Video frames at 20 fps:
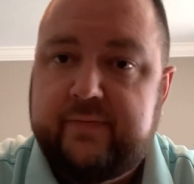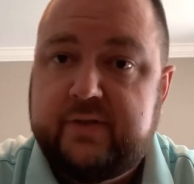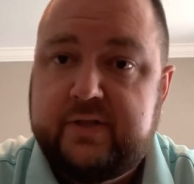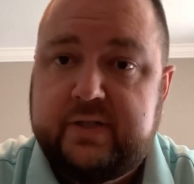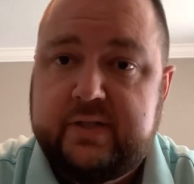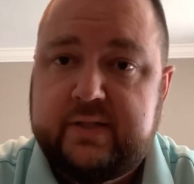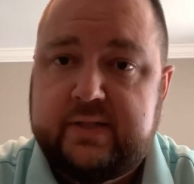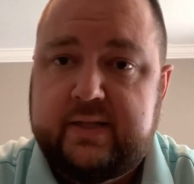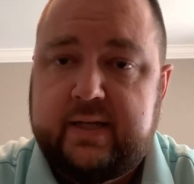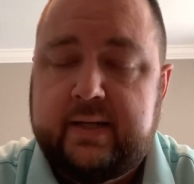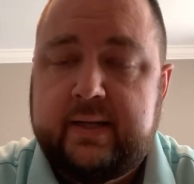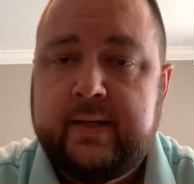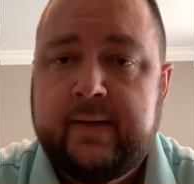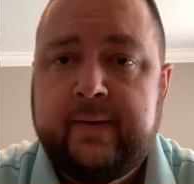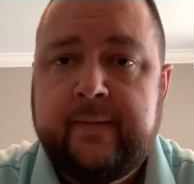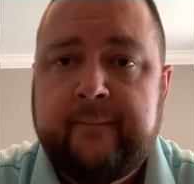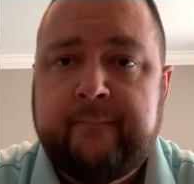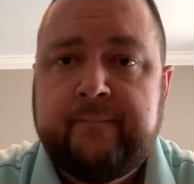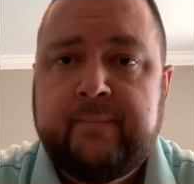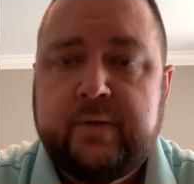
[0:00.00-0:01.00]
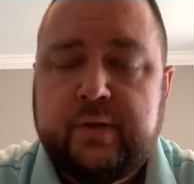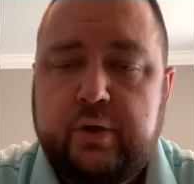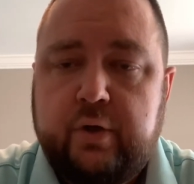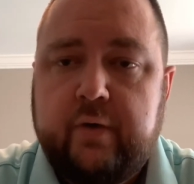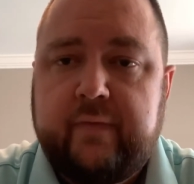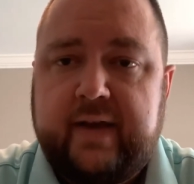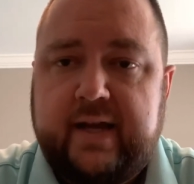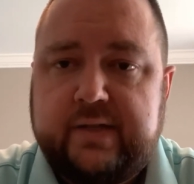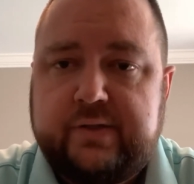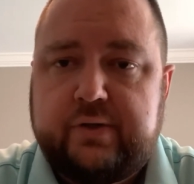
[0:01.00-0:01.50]
And Jesus said, you
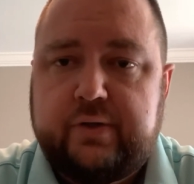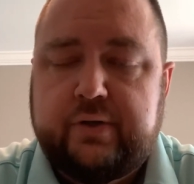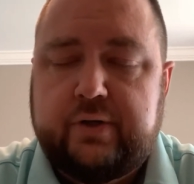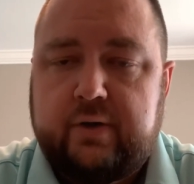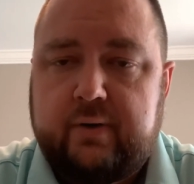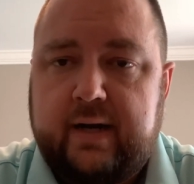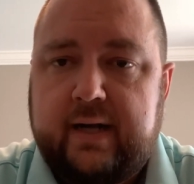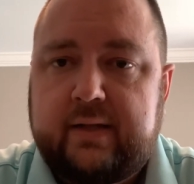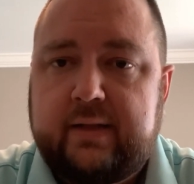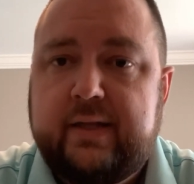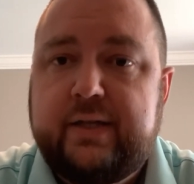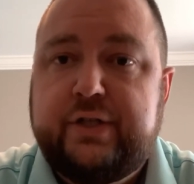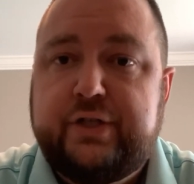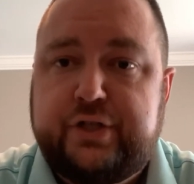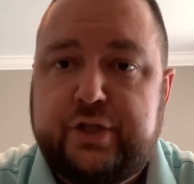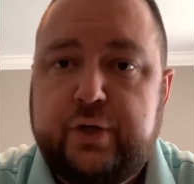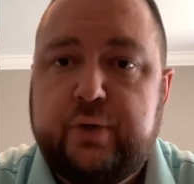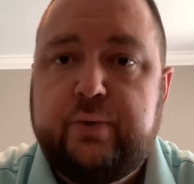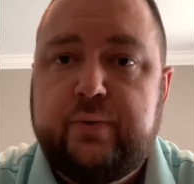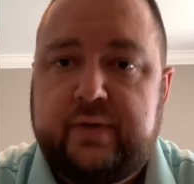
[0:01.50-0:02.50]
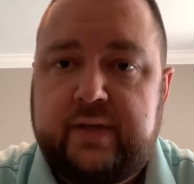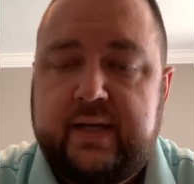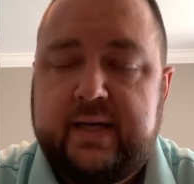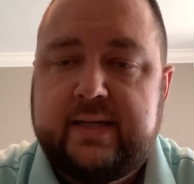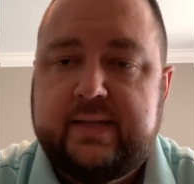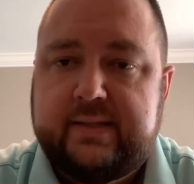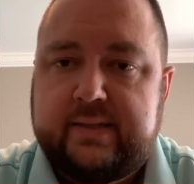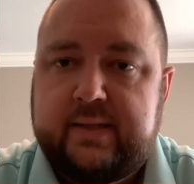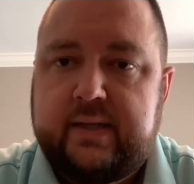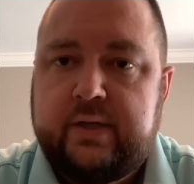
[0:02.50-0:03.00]
have answered correctly. Do
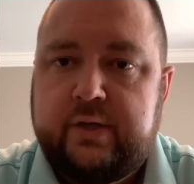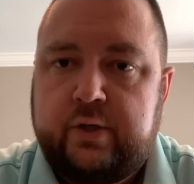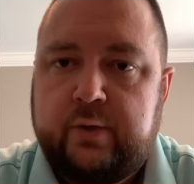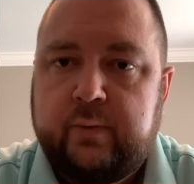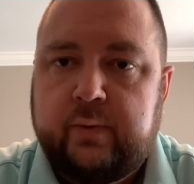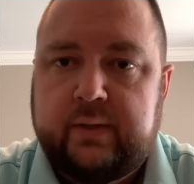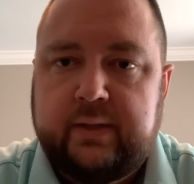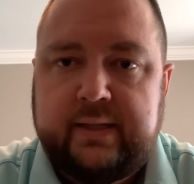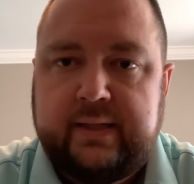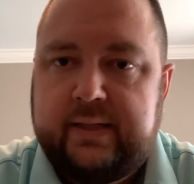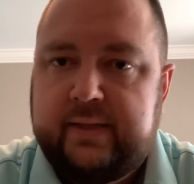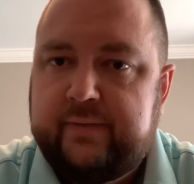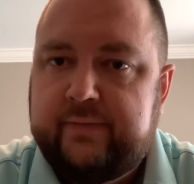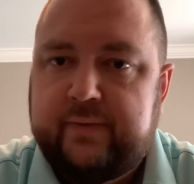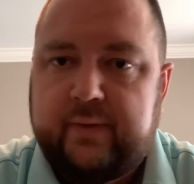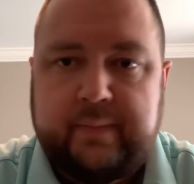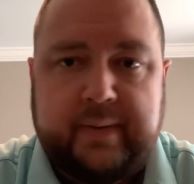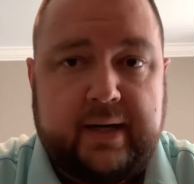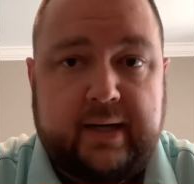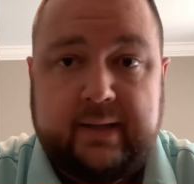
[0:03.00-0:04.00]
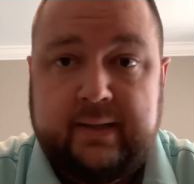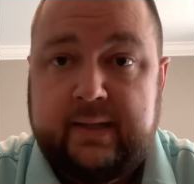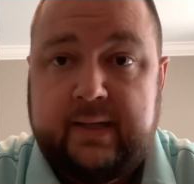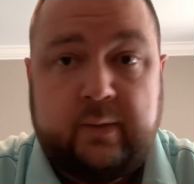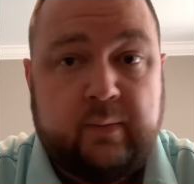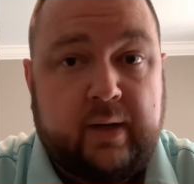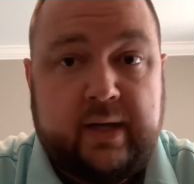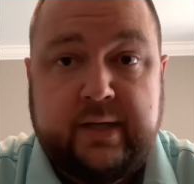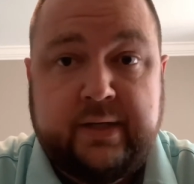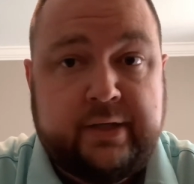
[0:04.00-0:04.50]
this and you will live. Apparently, he
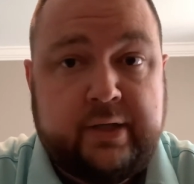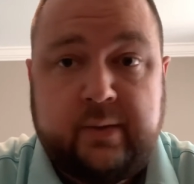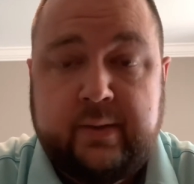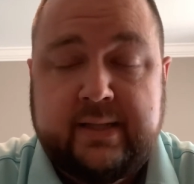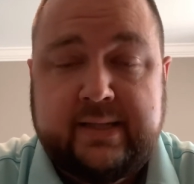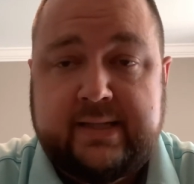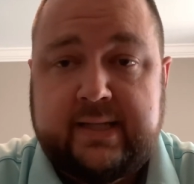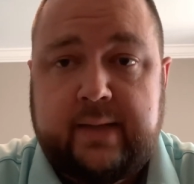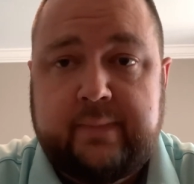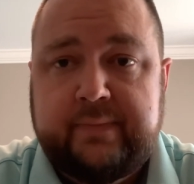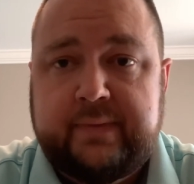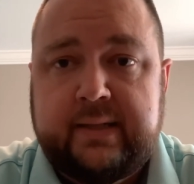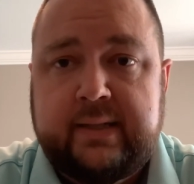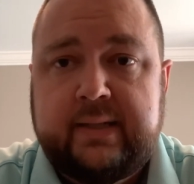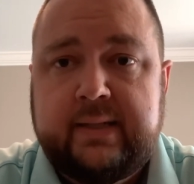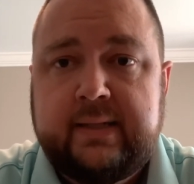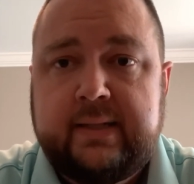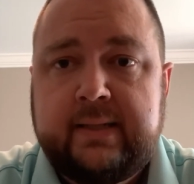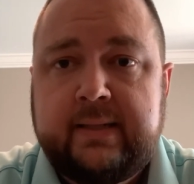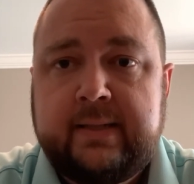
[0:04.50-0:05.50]
wasn't doing something.